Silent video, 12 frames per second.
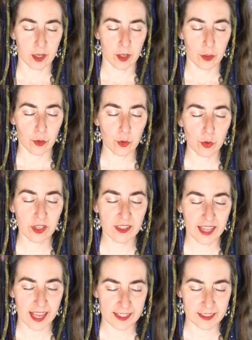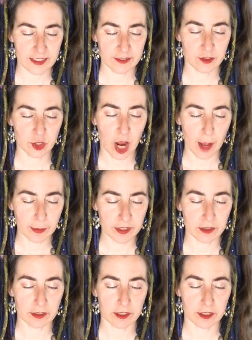Through the lens of
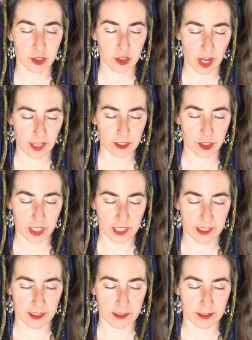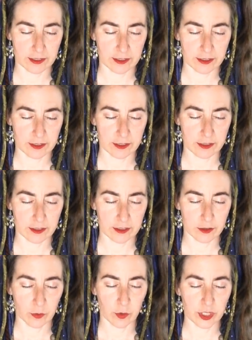tropical astrology,
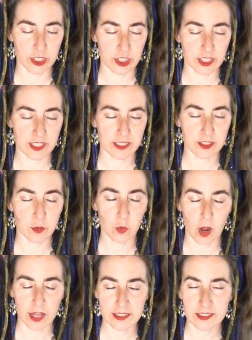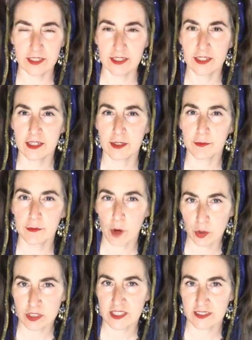which is what
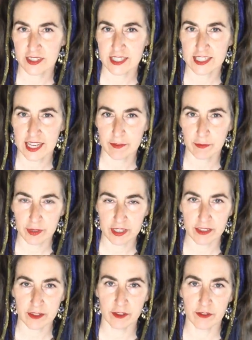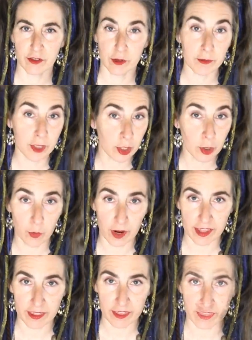most of us have been familiar
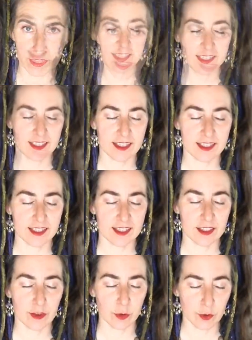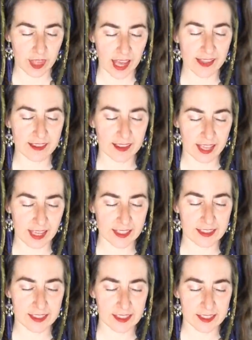with, through that
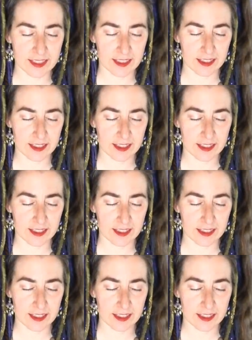lens,